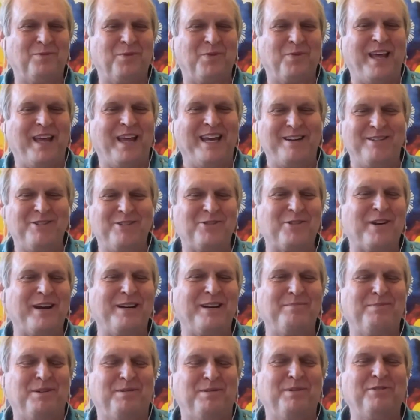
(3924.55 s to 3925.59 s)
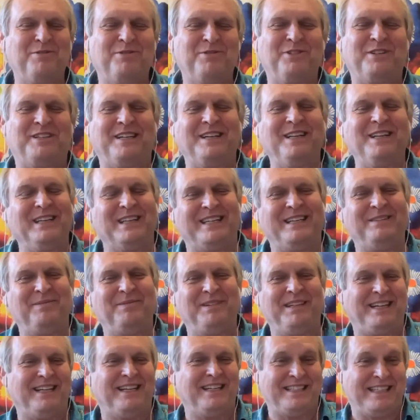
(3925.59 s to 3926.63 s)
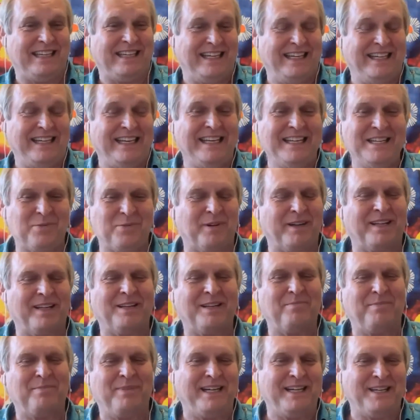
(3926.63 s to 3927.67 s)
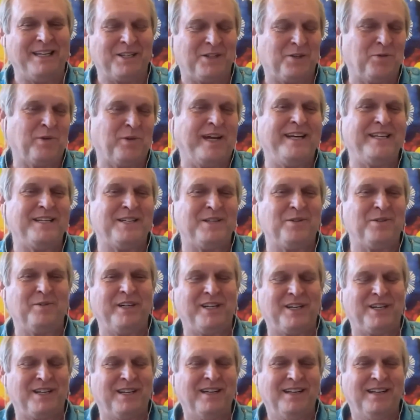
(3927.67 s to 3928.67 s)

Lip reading: then try to promote fertility, because it is one of the biggest ways in which